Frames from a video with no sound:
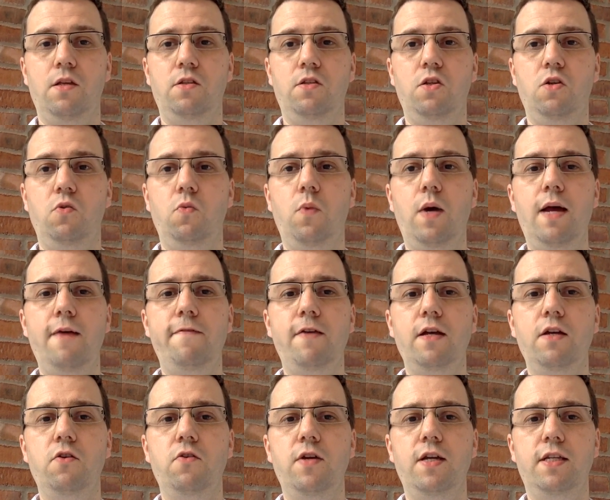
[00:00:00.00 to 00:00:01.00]
So why have
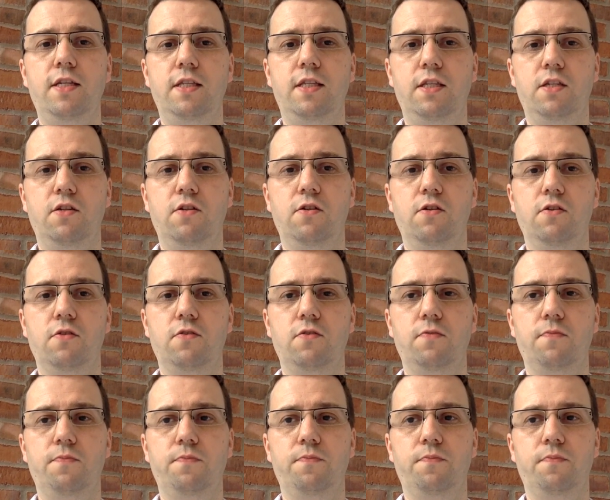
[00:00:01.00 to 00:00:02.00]
I created this
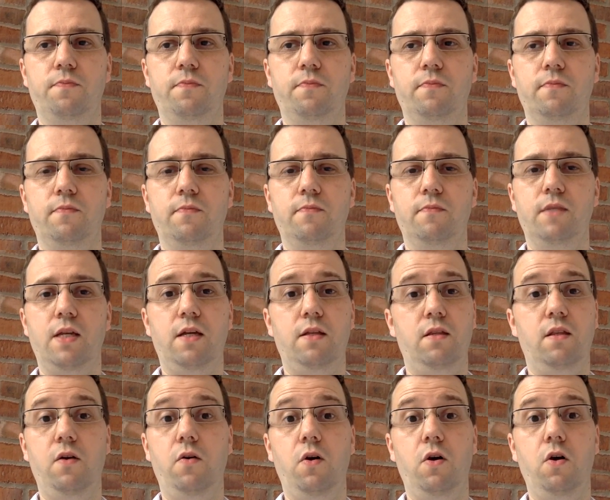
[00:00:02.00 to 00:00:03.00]
course? Now,
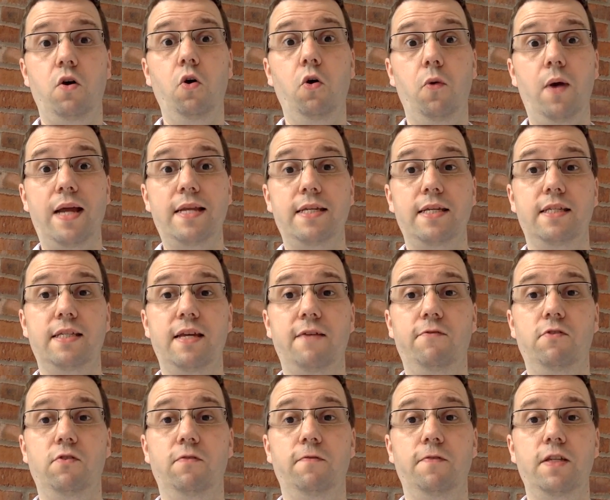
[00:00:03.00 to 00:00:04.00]
there are already
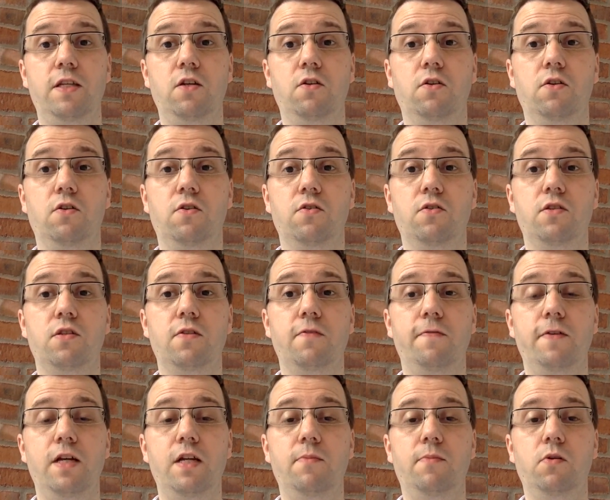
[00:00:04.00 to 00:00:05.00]
several video courses
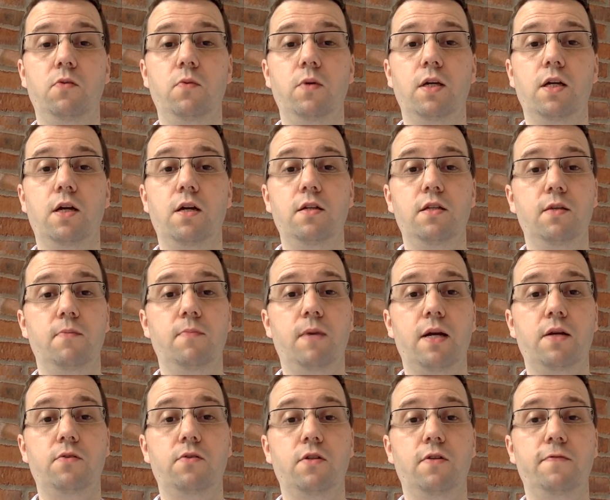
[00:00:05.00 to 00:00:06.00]
available regarding
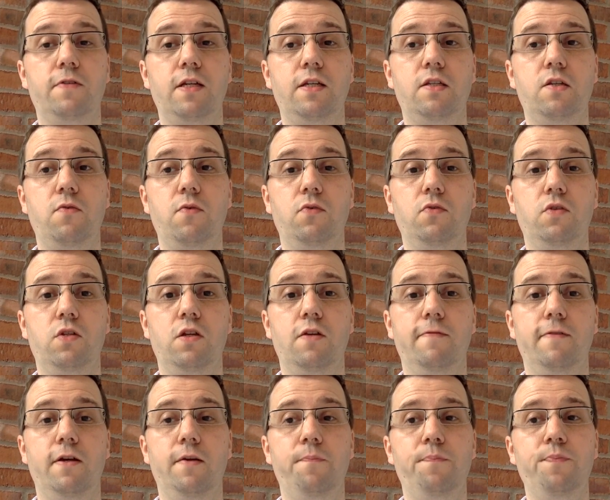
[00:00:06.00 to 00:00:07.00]
Microsoft SQL
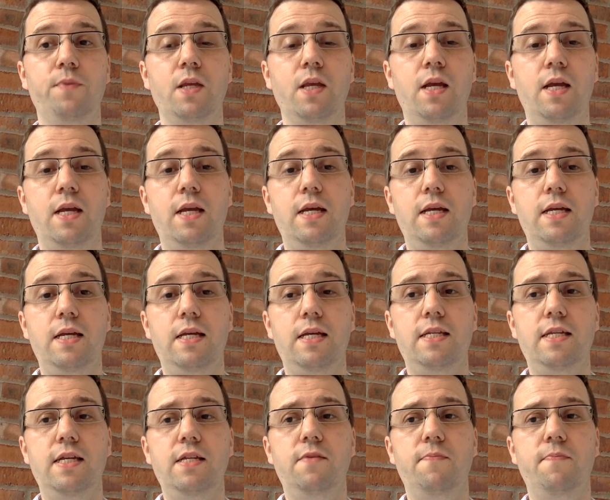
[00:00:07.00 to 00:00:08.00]
Server.
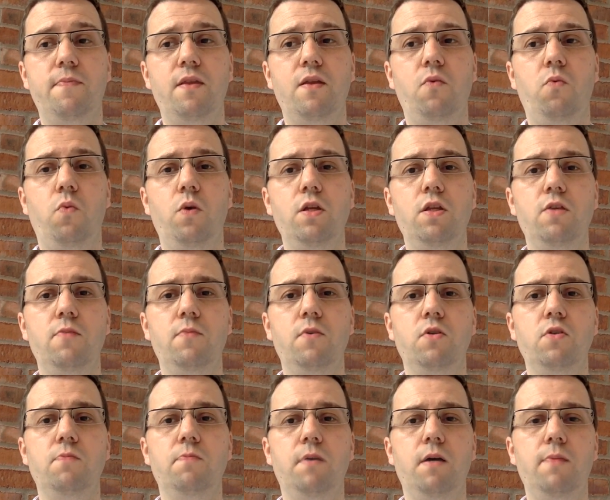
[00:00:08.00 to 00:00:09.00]
Indeed, one of the
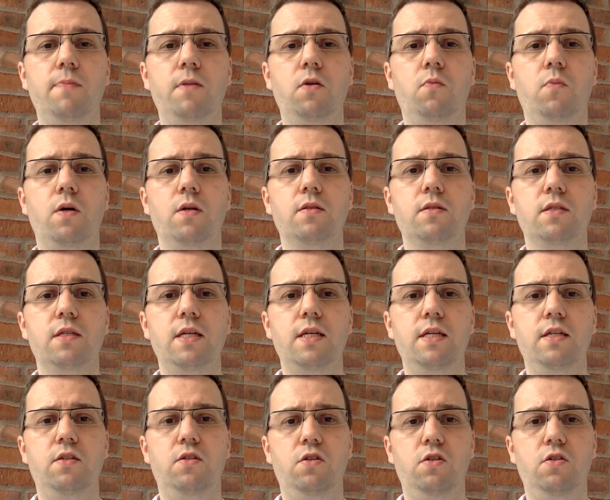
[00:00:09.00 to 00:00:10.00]
most popular ones
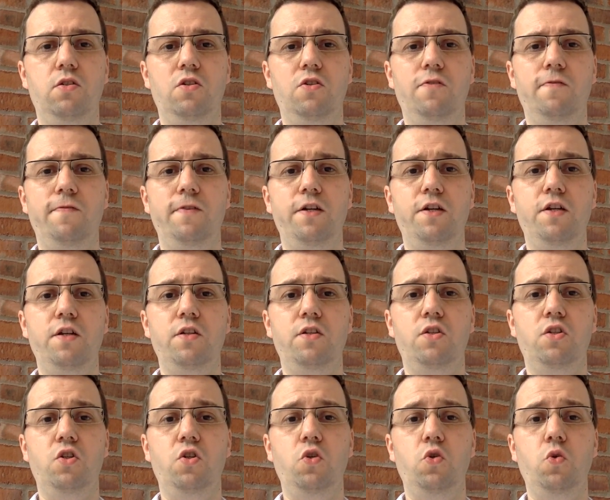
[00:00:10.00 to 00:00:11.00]
is just over
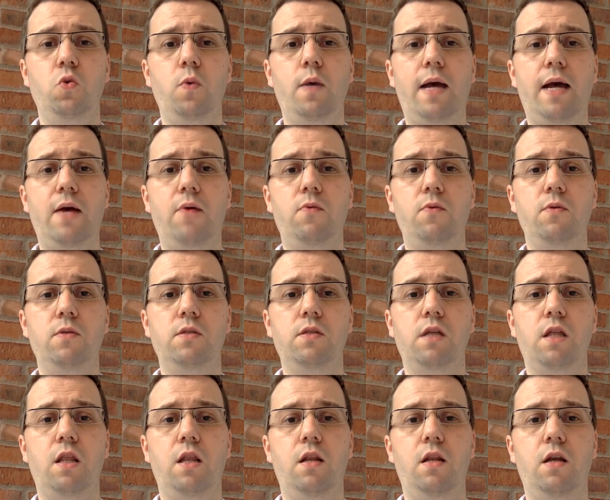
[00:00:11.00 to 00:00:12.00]
2
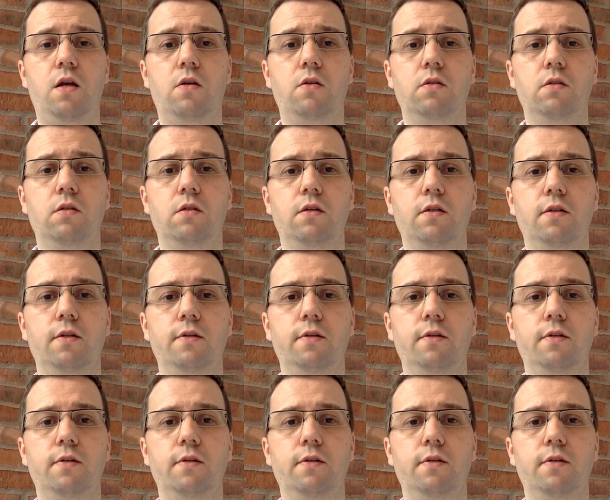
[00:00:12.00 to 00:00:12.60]
hours long.